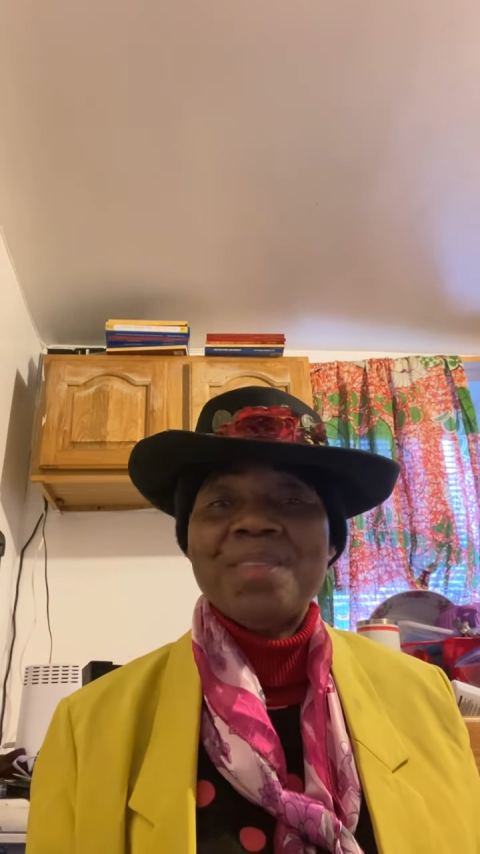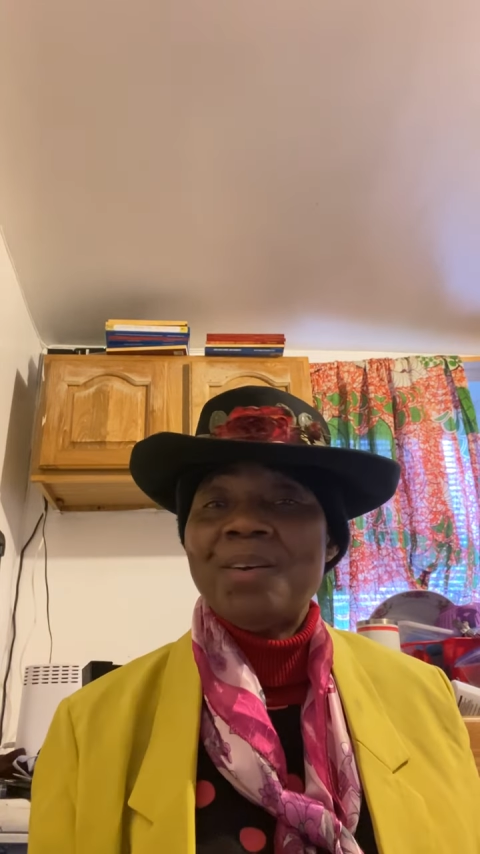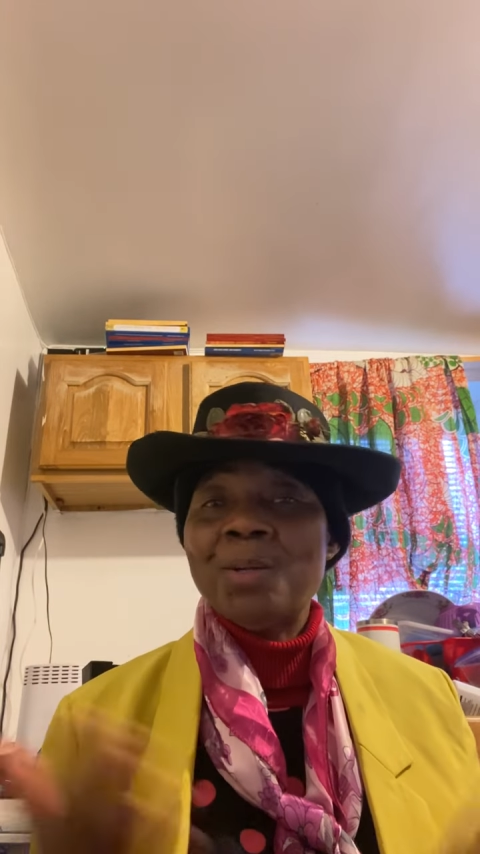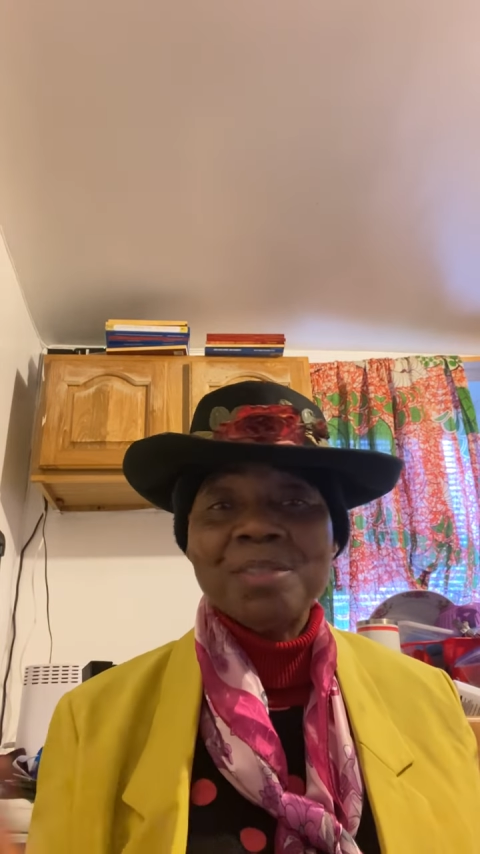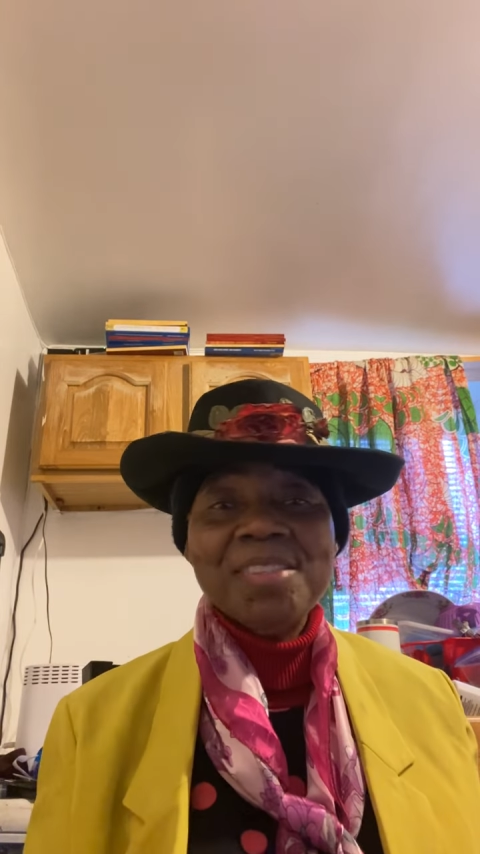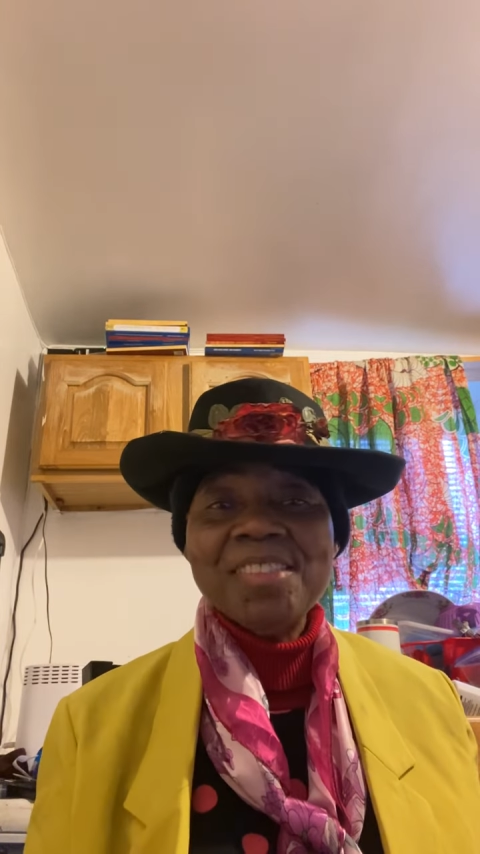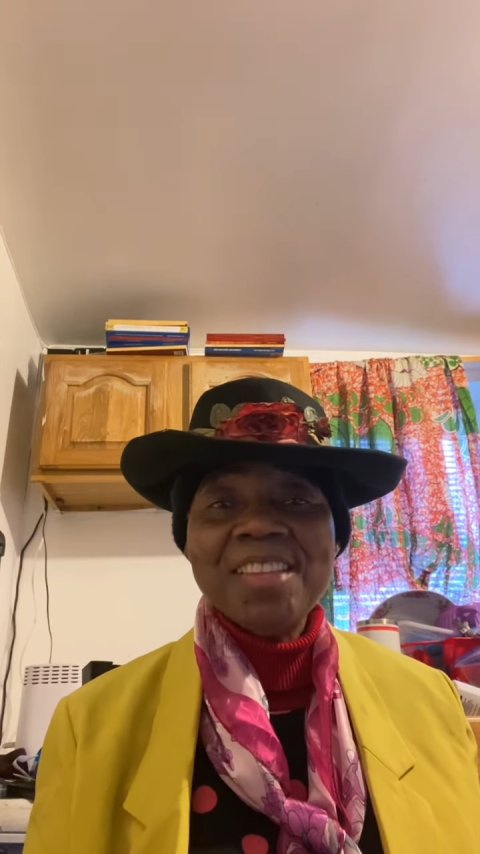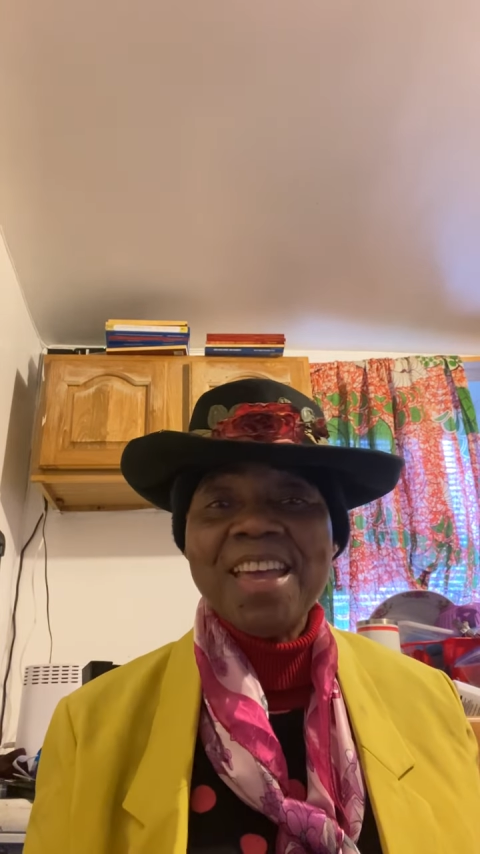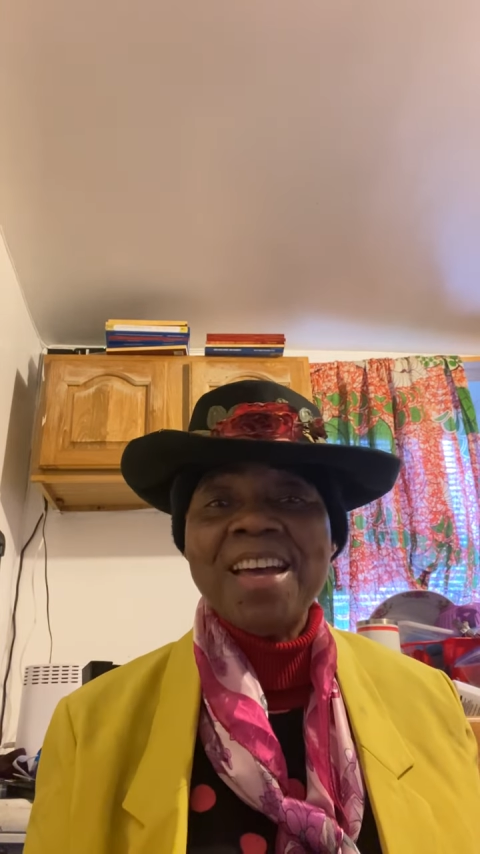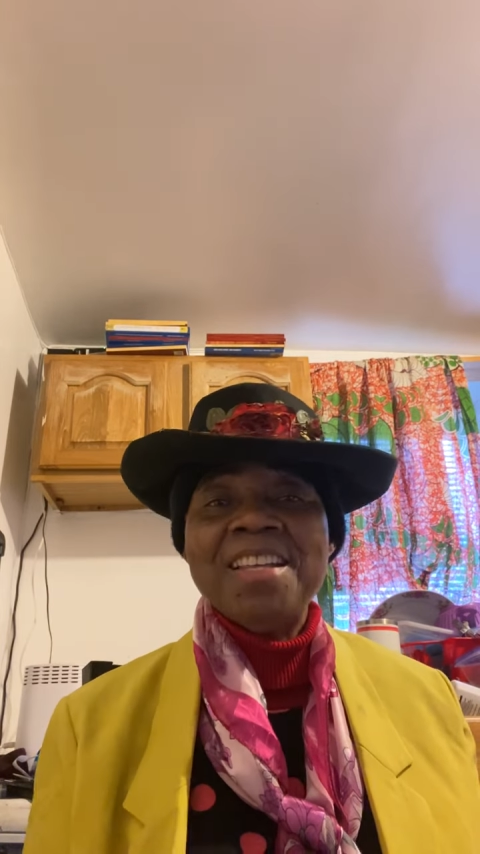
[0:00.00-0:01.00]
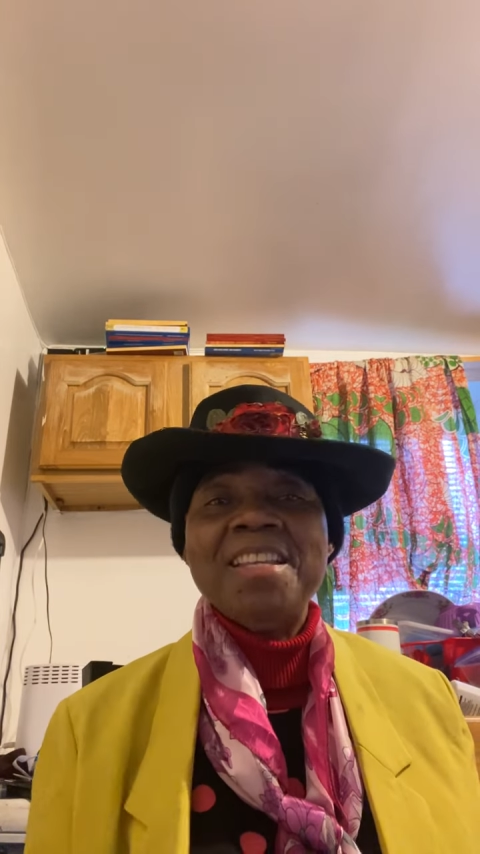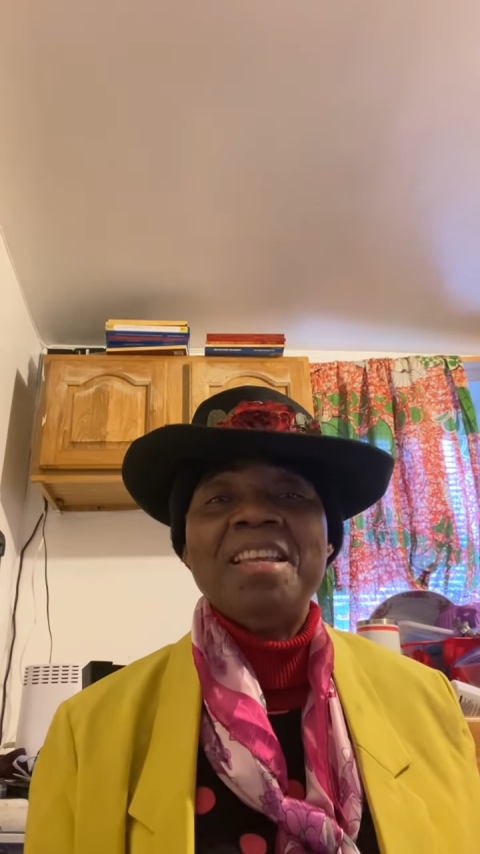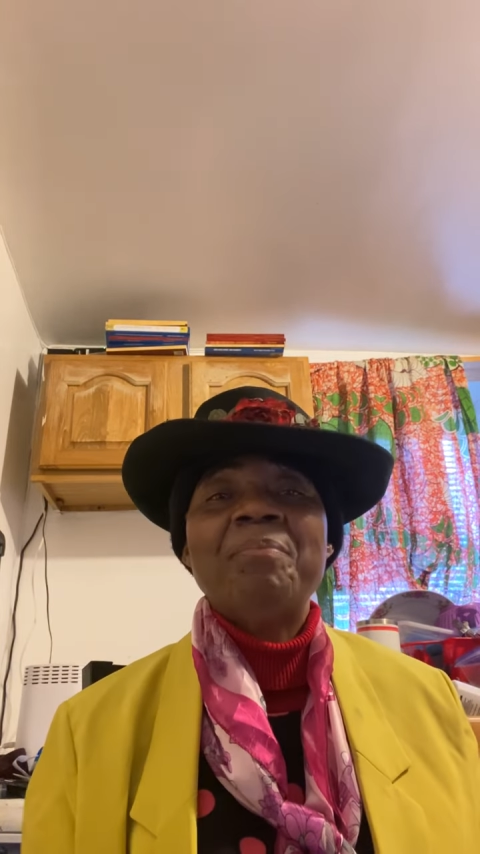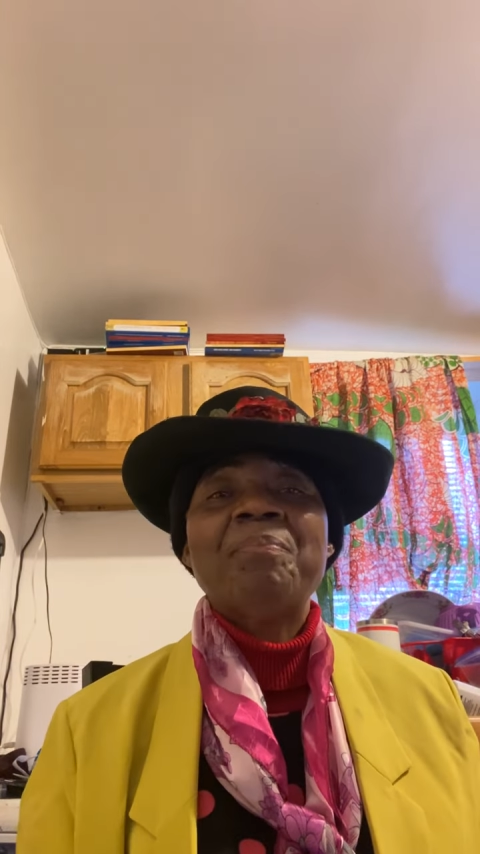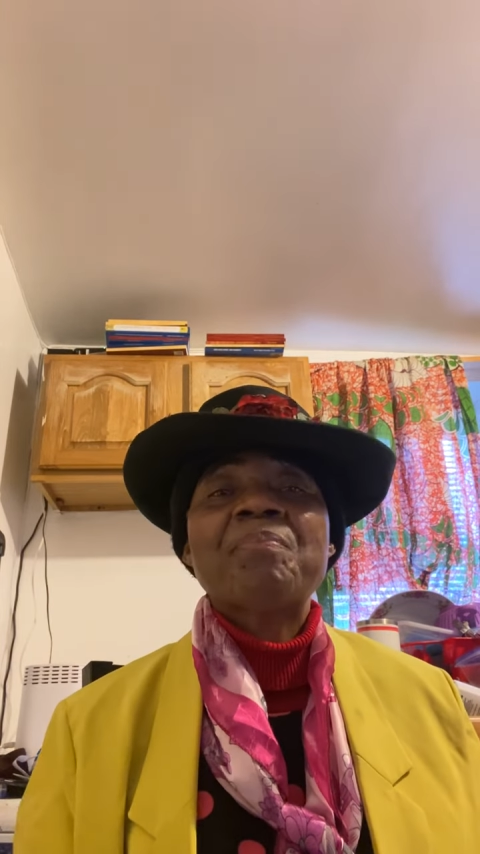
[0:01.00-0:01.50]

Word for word: or Sister Annie.